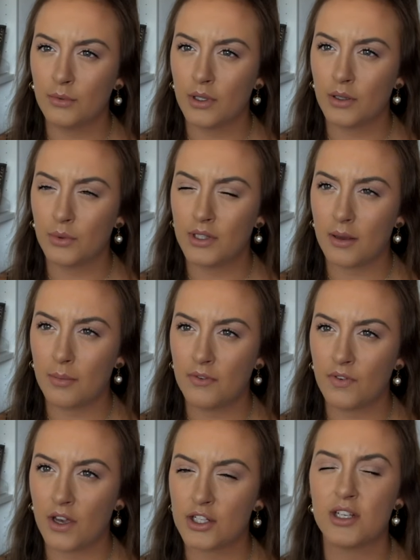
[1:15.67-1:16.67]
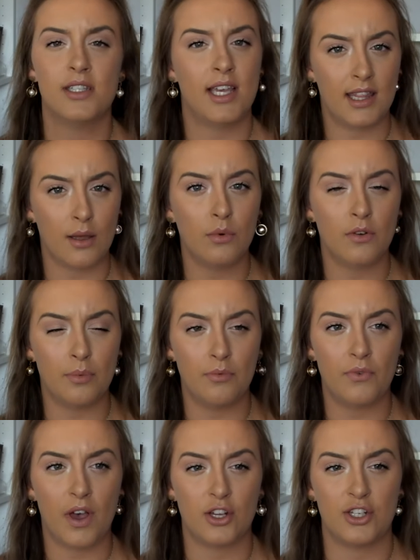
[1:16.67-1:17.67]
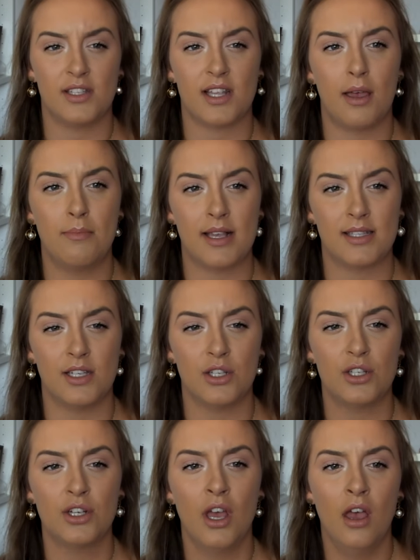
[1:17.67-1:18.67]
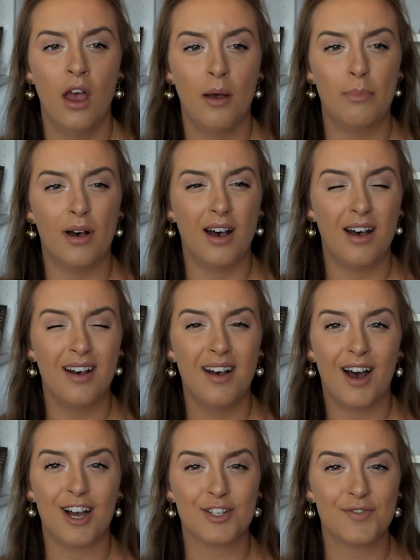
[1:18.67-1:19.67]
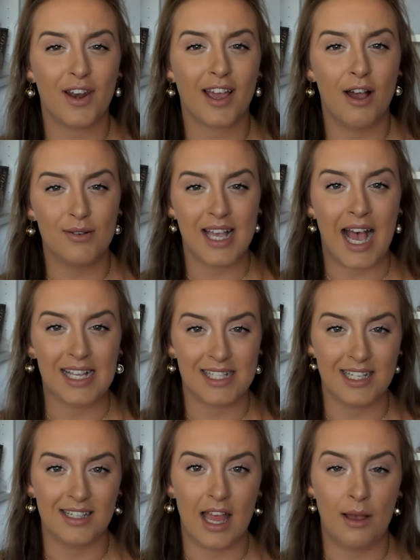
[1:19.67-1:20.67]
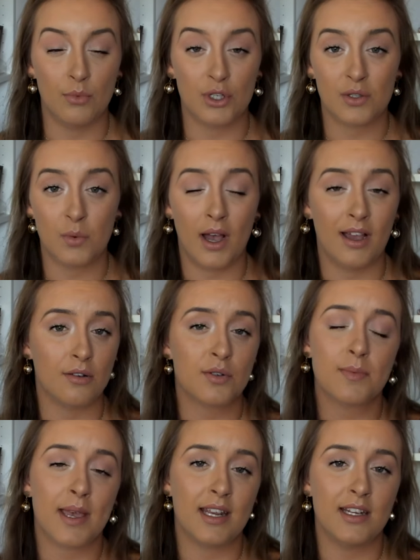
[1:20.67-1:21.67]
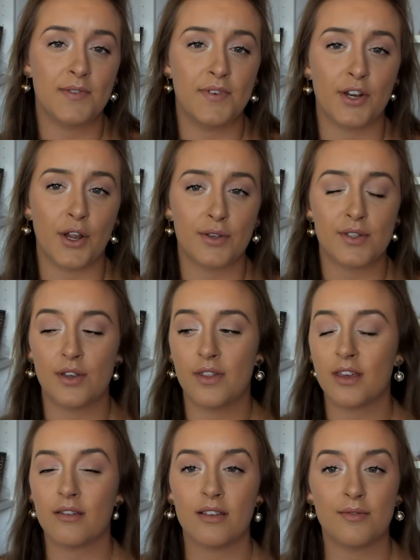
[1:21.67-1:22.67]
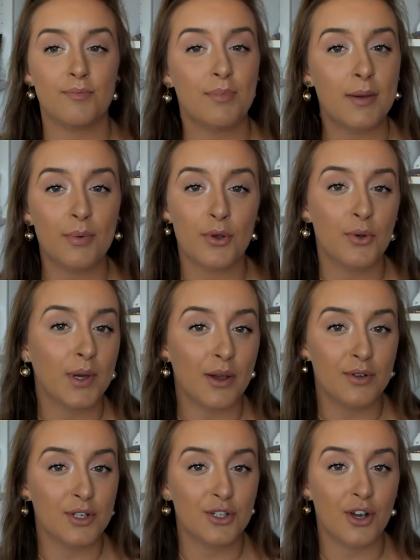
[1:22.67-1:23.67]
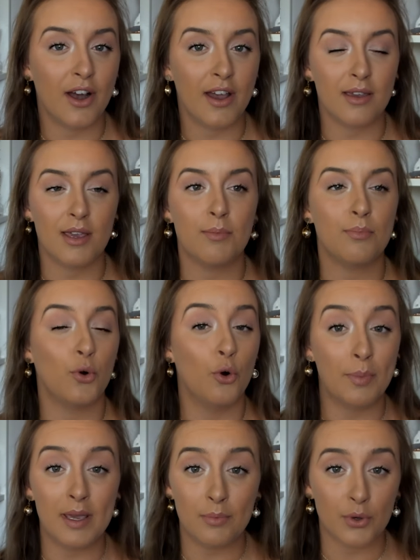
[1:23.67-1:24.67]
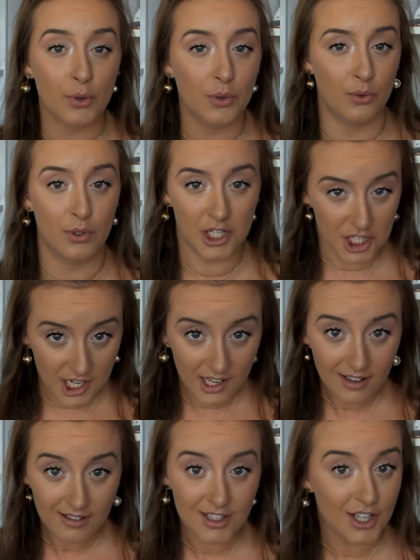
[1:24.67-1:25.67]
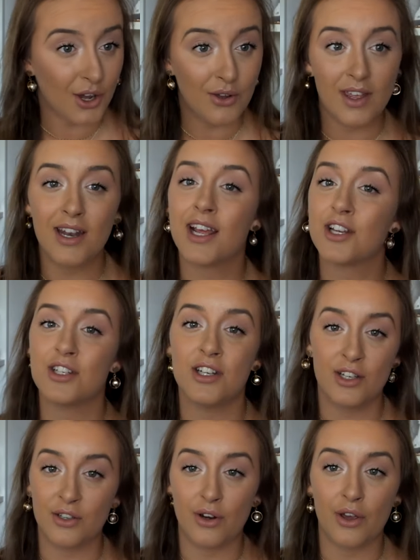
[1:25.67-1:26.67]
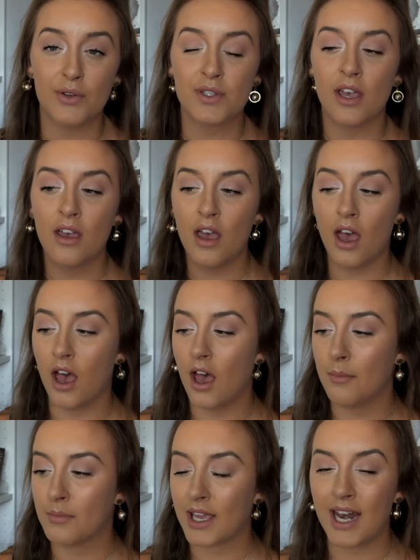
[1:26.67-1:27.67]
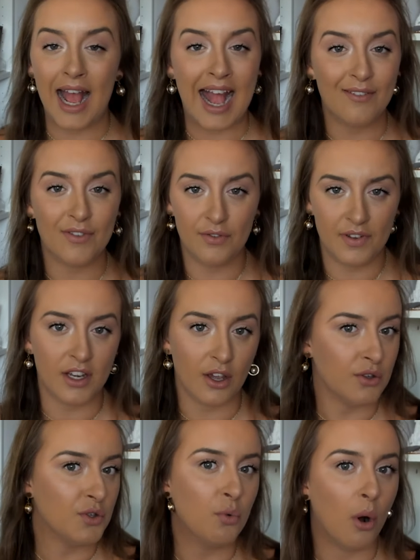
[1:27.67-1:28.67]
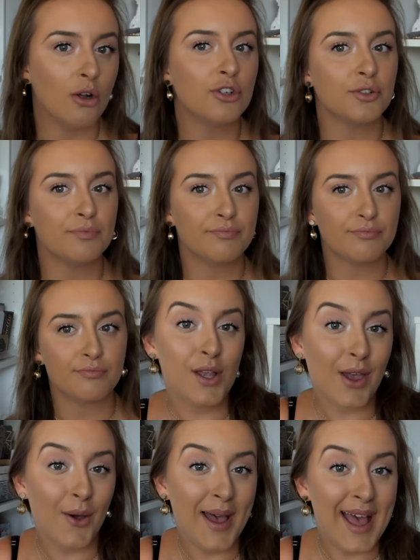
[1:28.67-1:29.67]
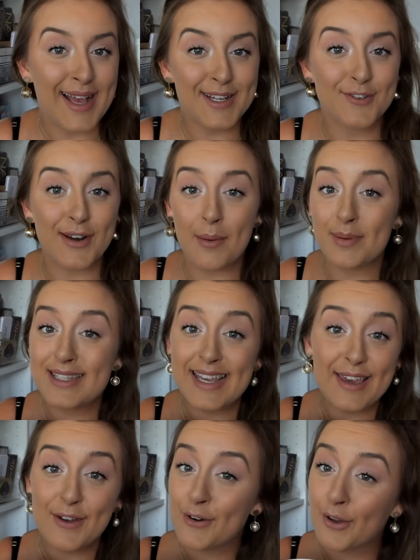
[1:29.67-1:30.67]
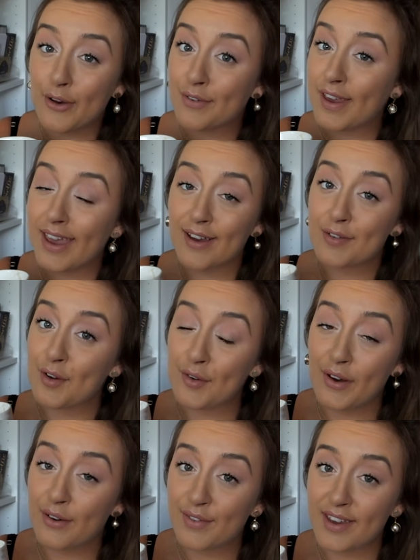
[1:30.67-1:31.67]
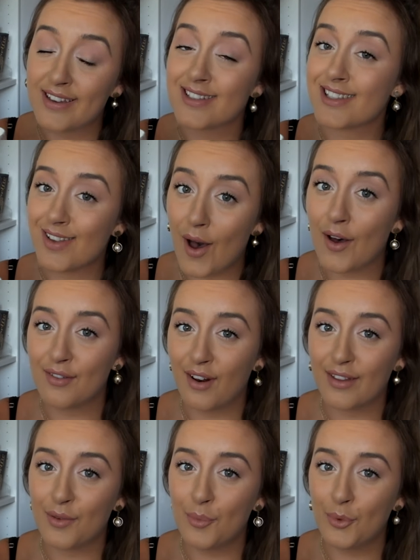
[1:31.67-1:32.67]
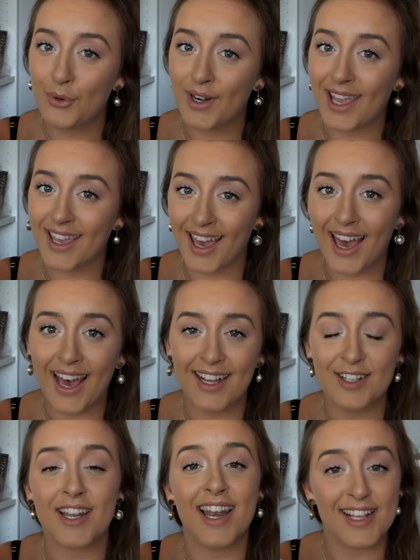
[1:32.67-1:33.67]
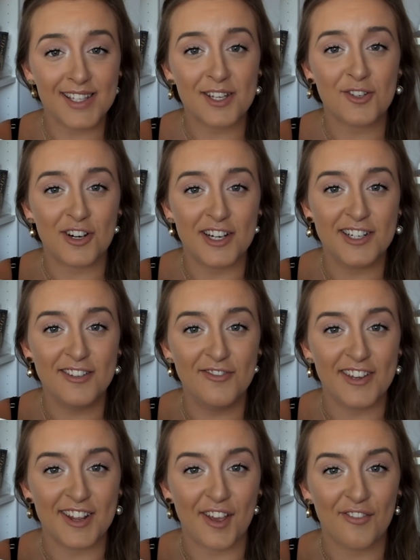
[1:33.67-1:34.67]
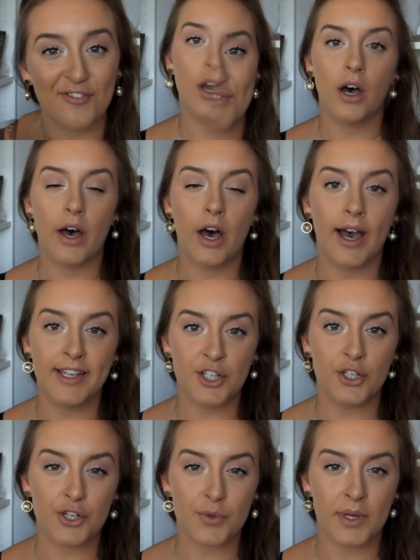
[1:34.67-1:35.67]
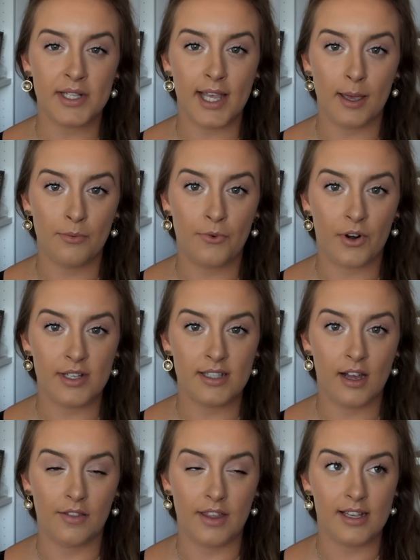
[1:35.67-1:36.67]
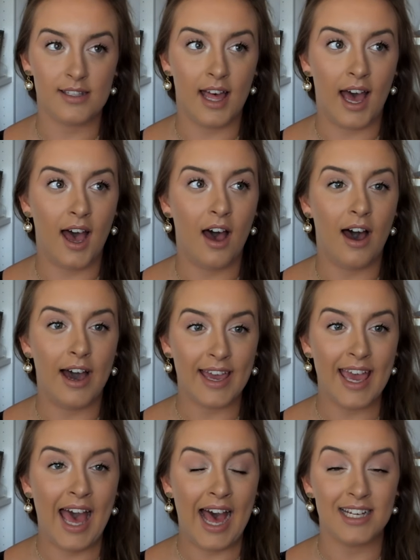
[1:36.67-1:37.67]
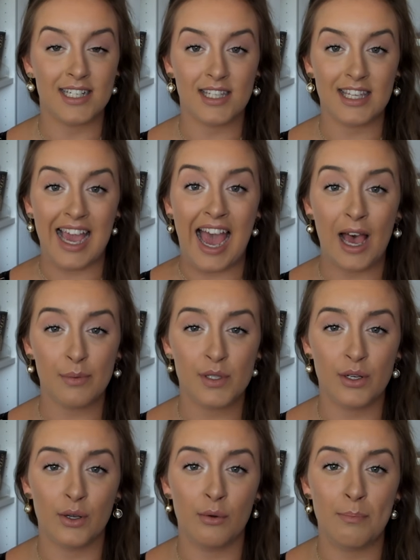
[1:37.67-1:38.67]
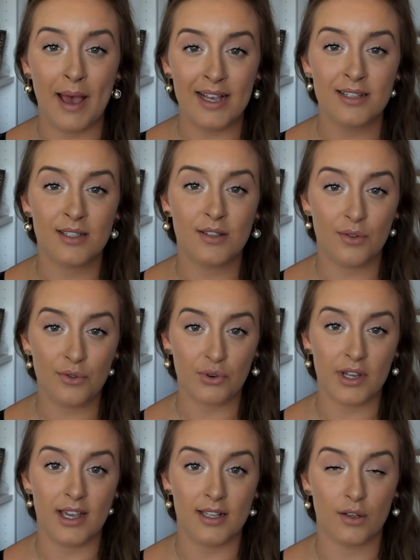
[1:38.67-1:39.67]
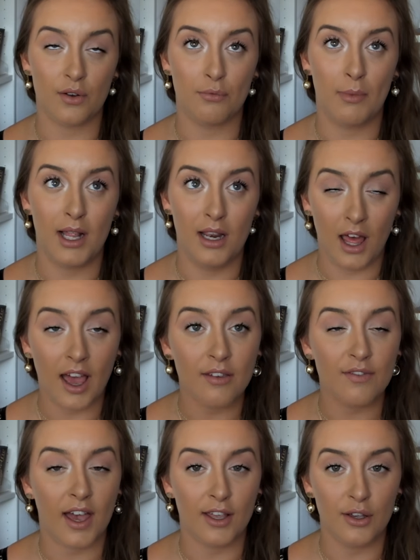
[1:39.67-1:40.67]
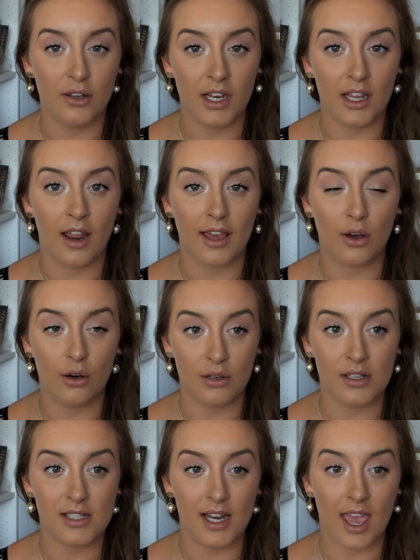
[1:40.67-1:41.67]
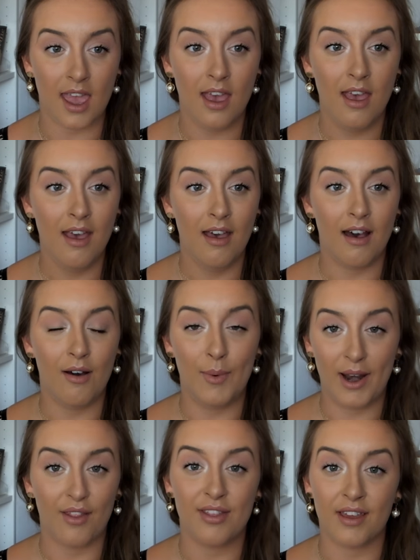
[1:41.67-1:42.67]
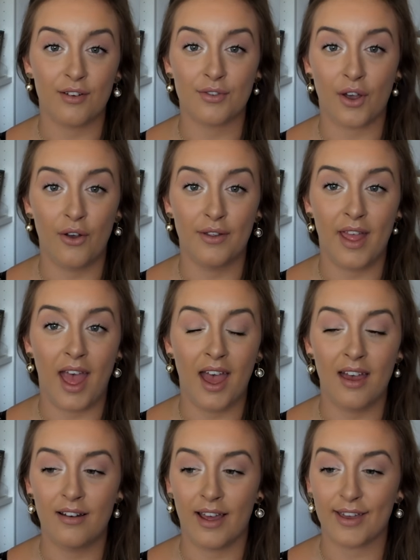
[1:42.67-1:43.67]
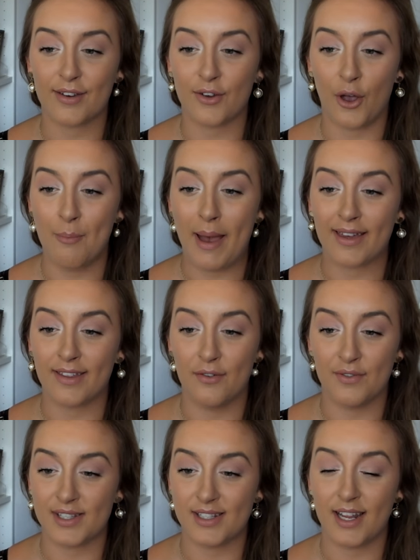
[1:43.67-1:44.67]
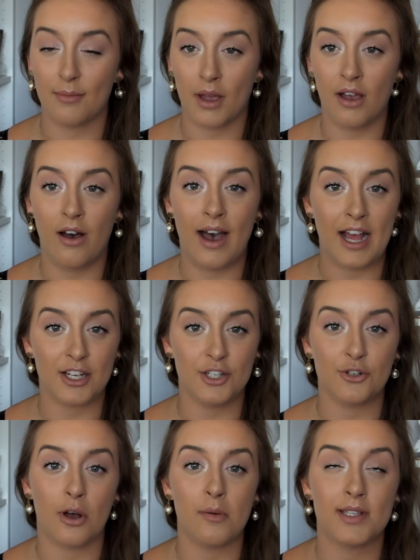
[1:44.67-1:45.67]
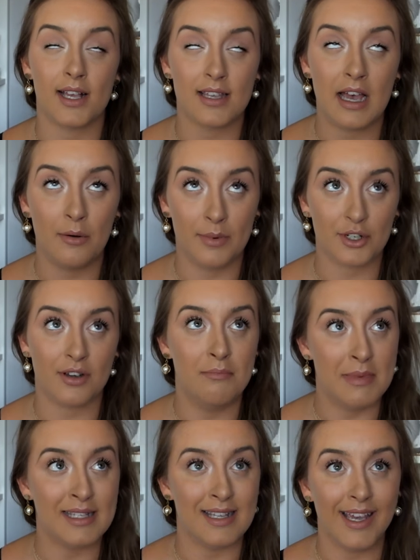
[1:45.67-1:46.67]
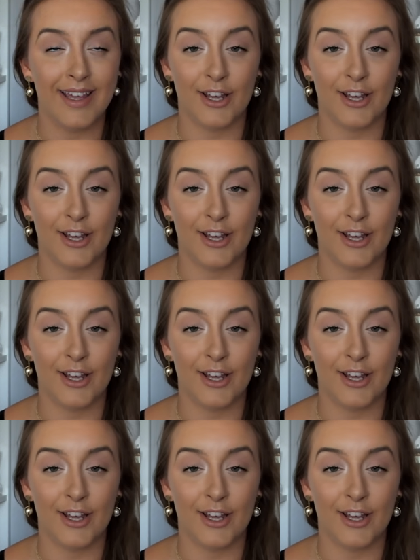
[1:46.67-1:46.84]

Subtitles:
Would they be first years? Yeah, they would have been first years that I messaged. But I just felt like I was hassling them, which is why I've just taken this video, so that people who are going to try, or people who are auditioning to go there next year, who knows, can I have a video to watch. So go ahead, grab a tea or a coffee. I've got a coffee because it's 9:30 in the morning, and let's get straight into the video. I do just want to say before I start this that I had the absolute best 3 years of my life at uni. Like, honestly, when I think of going there, like going back there and visiting, my heart actually drops. That's how much I miss it.